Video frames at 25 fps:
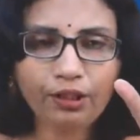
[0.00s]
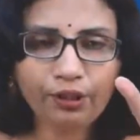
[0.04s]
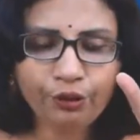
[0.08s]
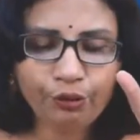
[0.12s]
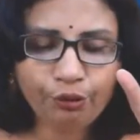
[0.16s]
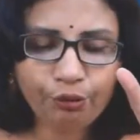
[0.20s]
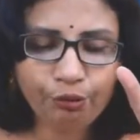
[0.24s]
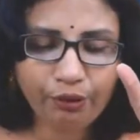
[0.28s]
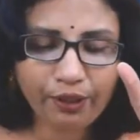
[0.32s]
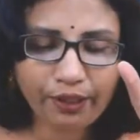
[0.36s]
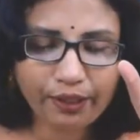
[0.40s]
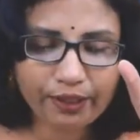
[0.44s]

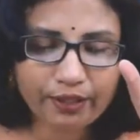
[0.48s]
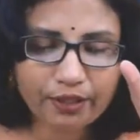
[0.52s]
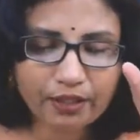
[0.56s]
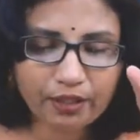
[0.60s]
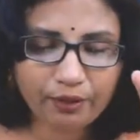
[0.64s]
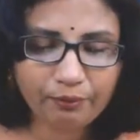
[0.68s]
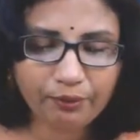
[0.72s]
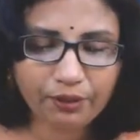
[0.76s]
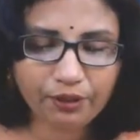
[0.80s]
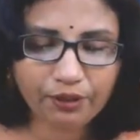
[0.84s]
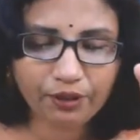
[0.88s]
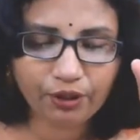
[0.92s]
to
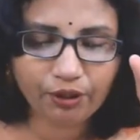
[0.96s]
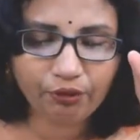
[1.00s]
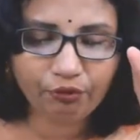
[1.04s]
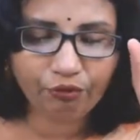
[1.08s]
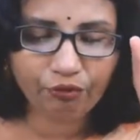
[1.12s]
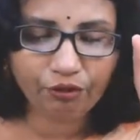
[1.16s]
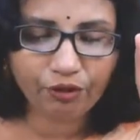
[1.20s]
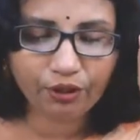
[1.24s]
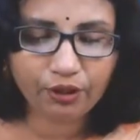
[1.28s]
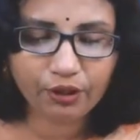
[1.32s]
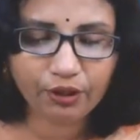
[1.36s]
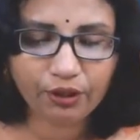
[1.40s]
examine the
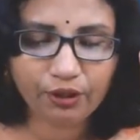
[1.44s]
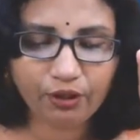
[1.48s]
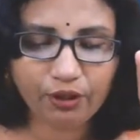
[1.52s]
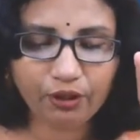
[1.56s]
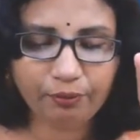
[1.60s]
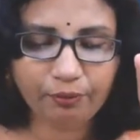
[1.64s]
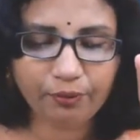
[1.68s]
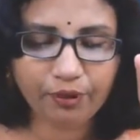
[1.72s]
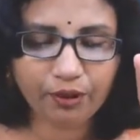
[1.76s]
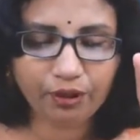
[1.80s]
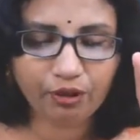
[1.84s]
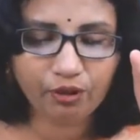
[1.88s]
working
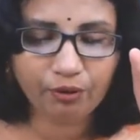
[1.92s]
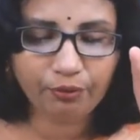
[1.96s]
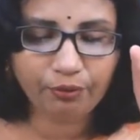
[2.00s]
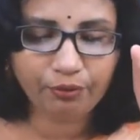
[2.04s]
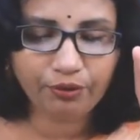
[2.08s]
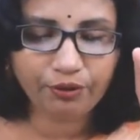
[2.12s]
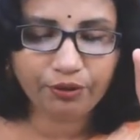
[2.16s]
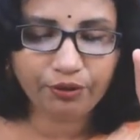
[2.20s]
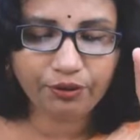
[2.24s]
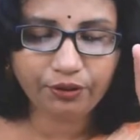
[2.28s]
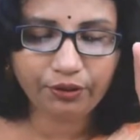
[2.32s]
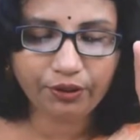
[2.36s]
of the
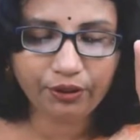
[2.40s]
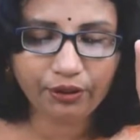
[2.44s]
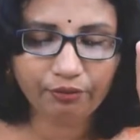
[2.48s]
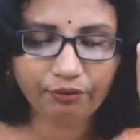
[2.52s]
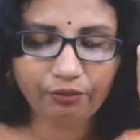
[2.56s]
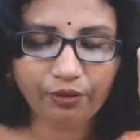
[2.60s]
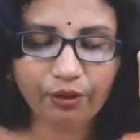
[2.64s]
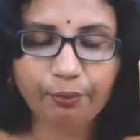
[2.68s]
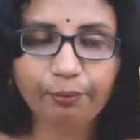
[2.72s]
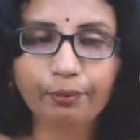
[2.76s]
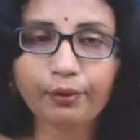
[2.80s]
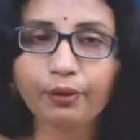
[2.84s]
community
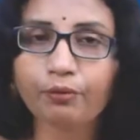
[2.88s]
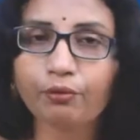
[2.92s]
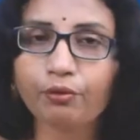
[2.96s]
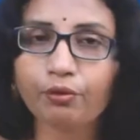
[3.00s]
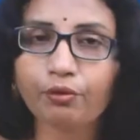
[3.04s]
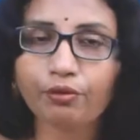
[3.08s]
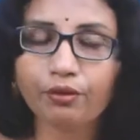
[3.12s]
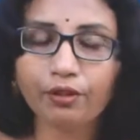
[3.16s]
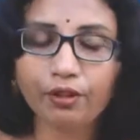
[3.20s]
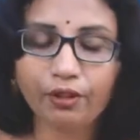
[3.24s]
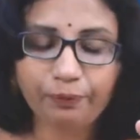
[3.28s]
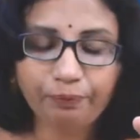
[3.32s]
development
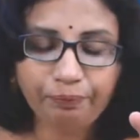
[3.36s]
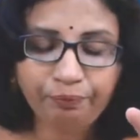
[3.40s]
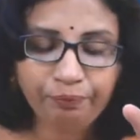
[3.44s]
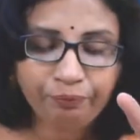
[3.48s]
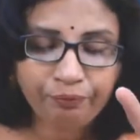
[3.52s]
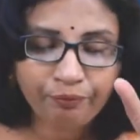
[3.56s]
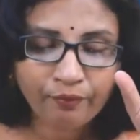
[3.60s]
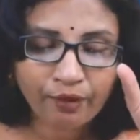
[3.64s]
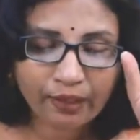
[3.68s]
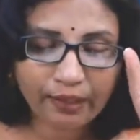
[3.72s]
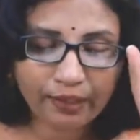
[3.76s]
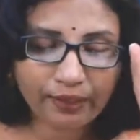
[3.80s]
program
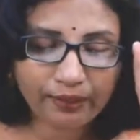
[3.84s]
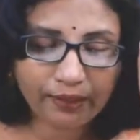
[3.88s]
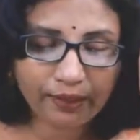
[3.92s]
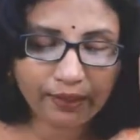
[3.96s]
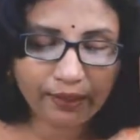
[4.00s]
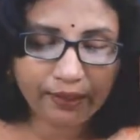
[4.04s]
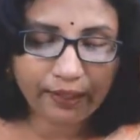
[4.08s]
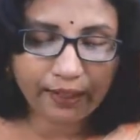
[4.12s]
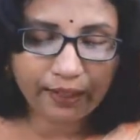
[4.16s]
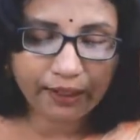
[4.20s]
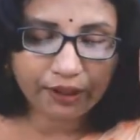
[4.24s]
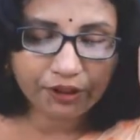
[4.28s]
and the
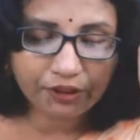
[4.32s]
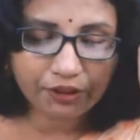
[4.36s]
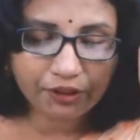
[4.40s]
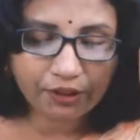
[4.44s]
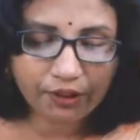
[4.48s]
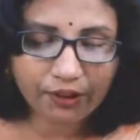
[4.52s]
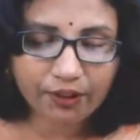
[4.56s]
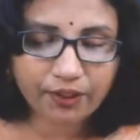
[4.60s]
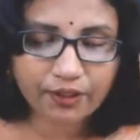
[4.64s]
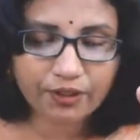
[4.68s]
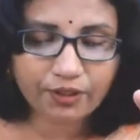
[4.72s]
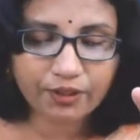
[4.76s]

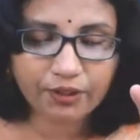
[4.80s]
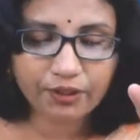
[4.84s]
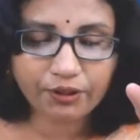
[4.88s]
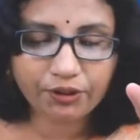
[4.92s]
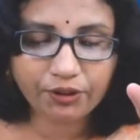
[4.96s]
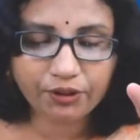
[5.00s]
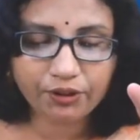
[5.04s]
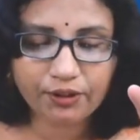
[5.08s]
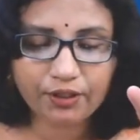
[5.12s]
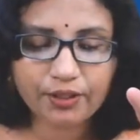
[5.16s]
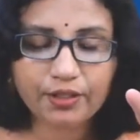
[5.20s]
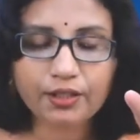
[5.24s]
national
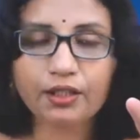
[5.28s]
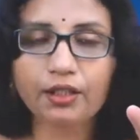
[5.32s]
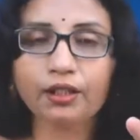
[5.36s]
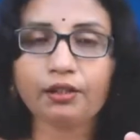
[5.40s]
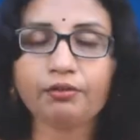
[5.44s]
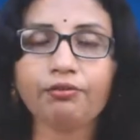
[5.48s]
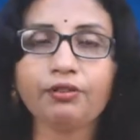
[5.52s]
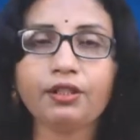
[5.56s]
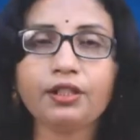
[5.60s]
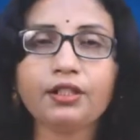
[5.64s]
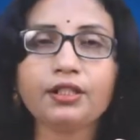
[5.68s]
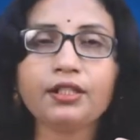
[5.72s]
extension
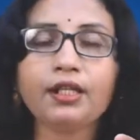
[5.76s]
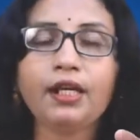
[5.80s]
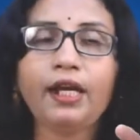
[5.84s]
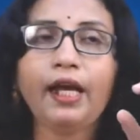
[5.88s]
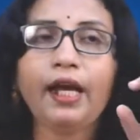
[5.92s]
service